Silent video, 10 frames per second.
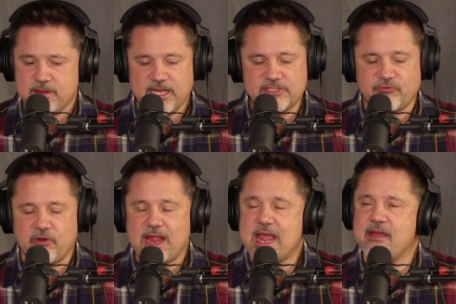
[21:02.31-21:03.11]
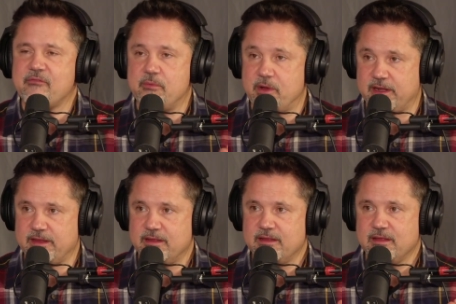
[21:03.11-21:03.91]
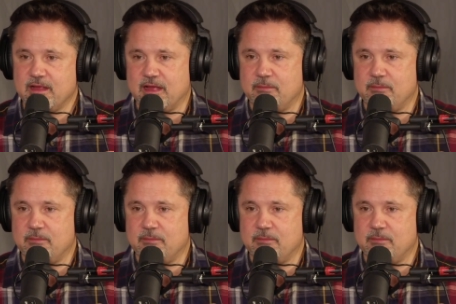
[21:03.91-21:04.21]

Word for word: Right. It's for everybody, uh,